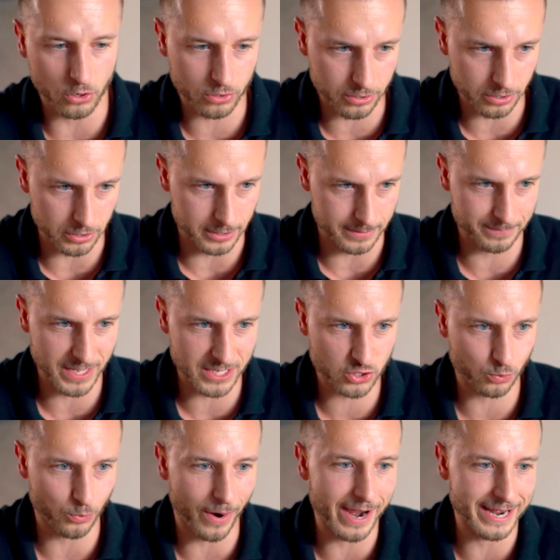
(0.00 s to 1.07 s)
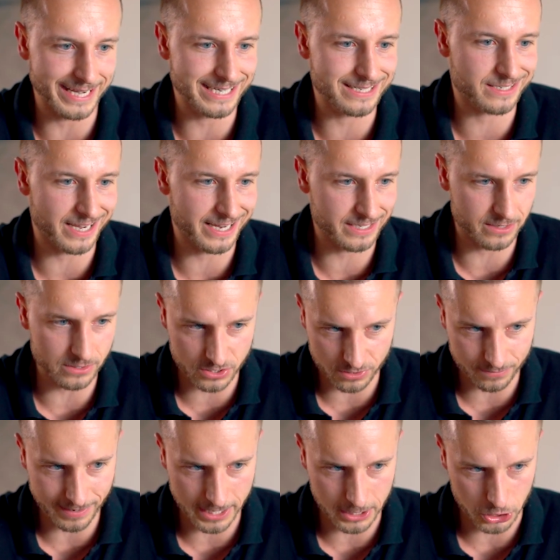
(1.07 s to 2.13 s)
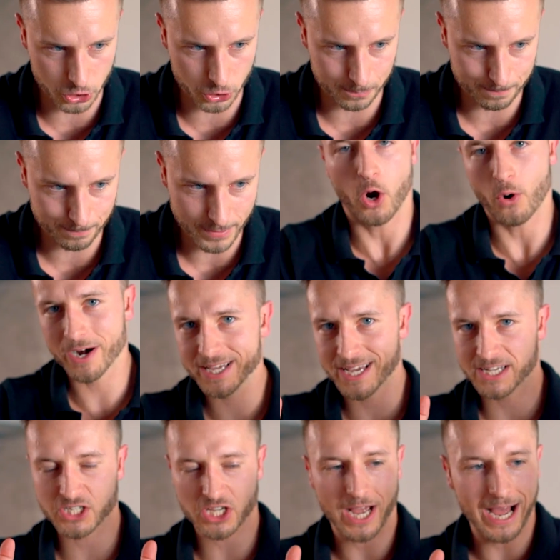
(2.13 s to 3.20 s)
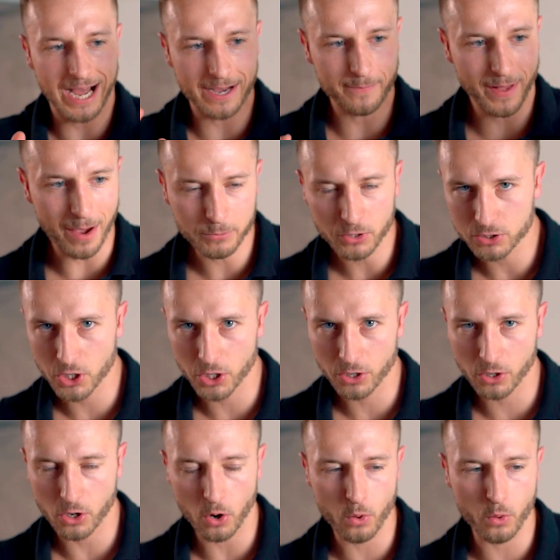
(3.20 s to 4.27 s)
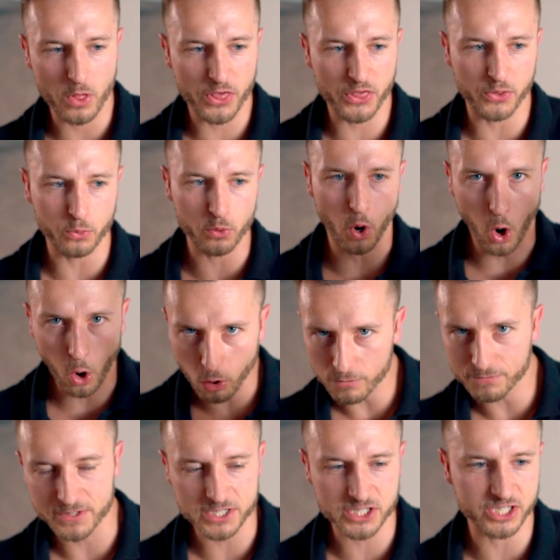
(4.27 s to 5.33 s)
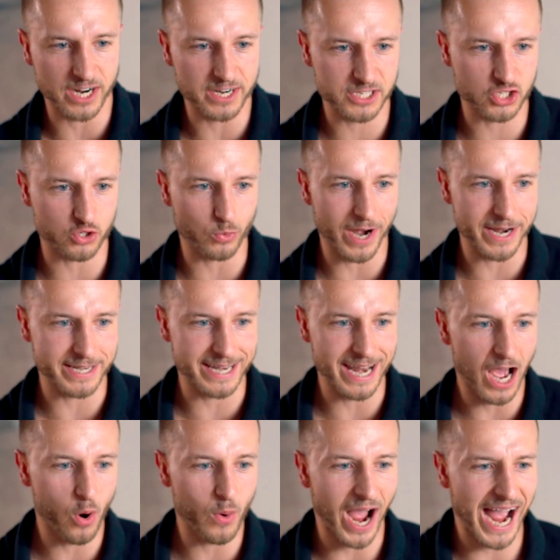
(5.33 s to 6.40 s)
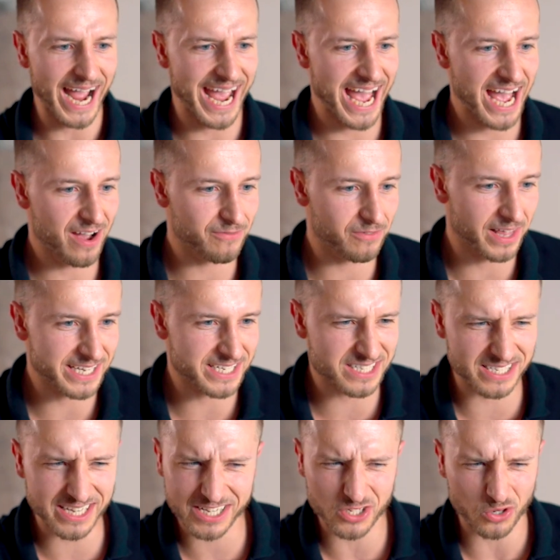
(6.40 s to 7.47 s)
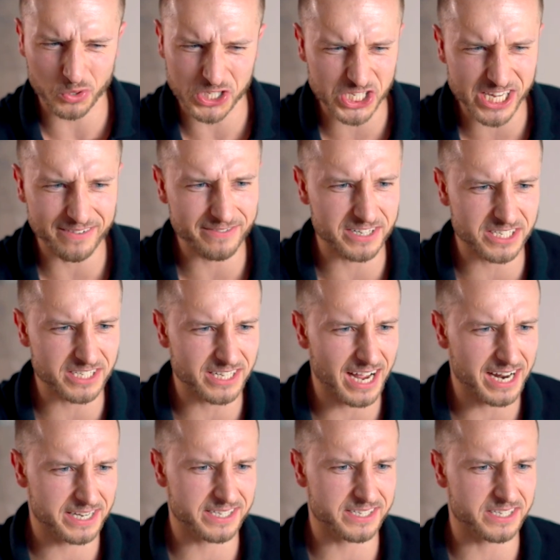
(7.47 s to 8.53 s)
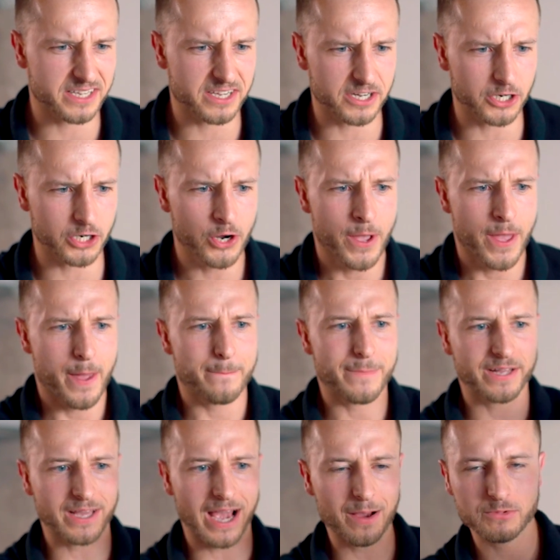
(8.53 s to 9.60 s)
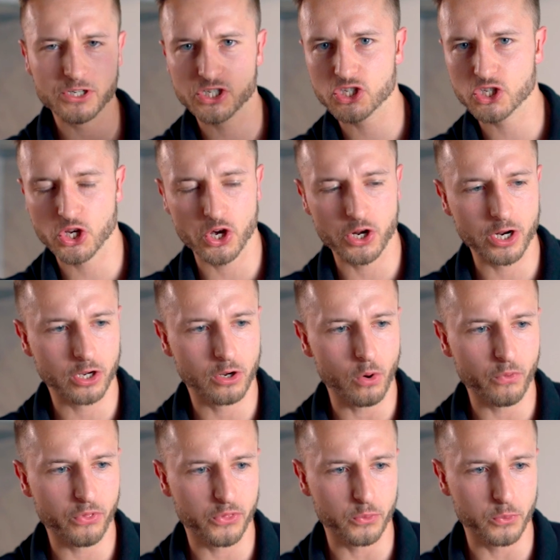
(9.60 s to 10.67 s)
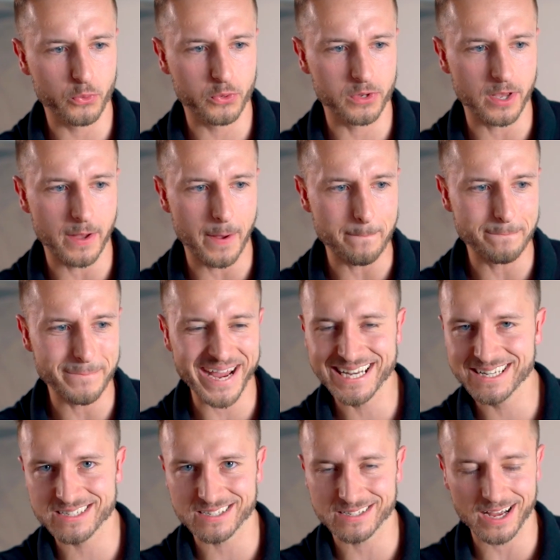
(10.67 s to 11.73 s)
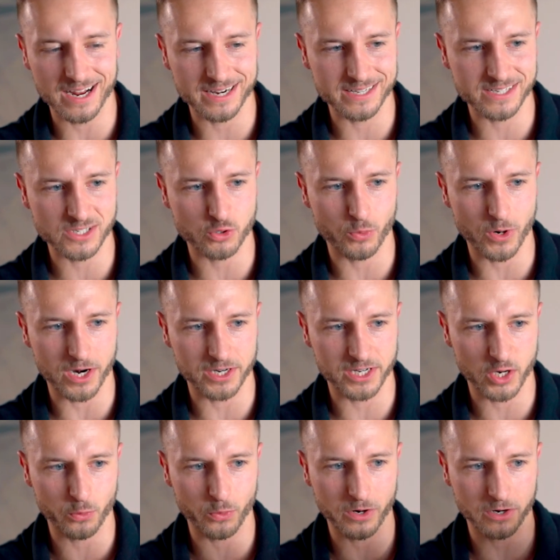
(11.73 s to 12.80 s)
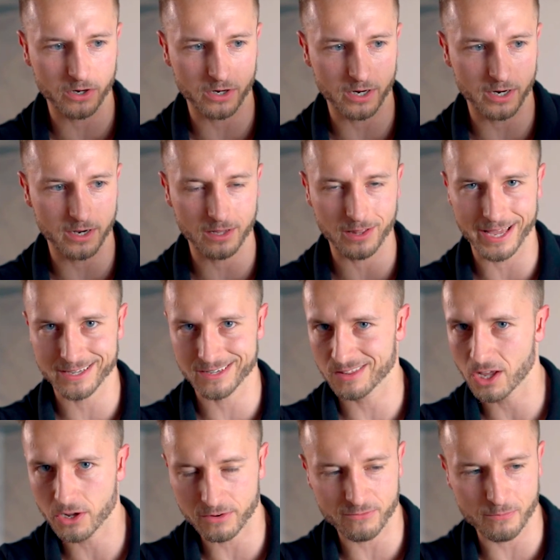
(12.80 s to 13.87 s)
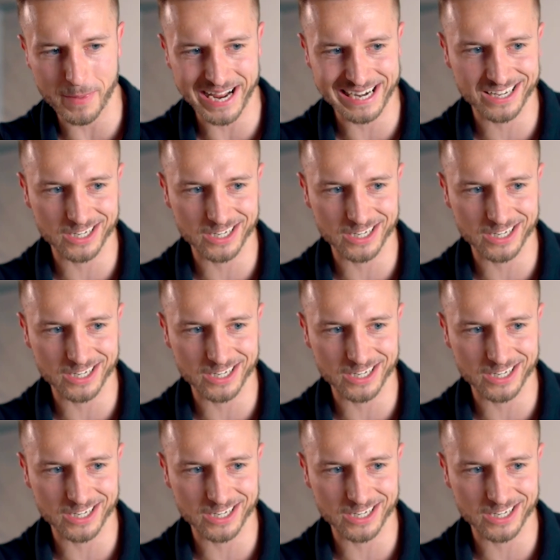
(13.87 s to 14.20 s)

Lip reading: occur. That's why it's a disadvantage. Alright guys, I'm not gonna go through all of the studies right now. I have like 6 or 7 studies here, but I'm just gonna go through the main studies where there were like a lot of men